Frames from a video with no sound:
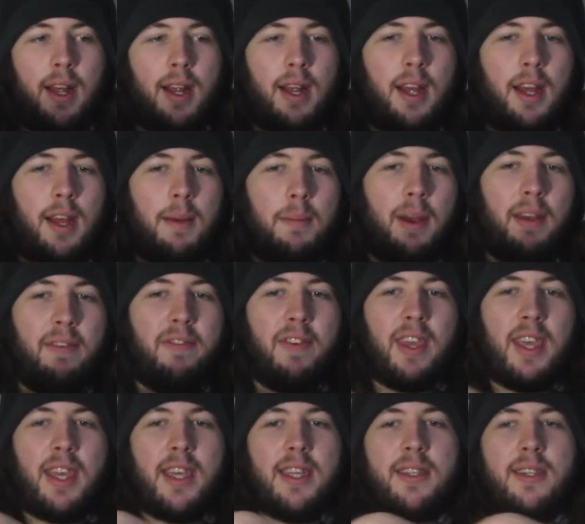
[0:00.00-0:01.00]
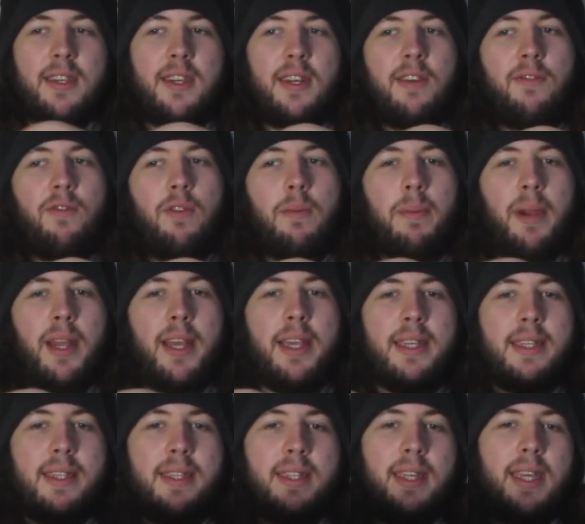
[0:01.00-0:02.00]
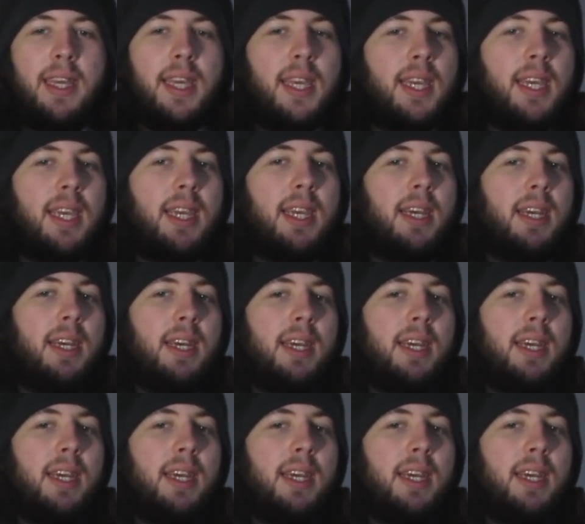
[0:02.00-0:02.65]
I think it's going to replace the,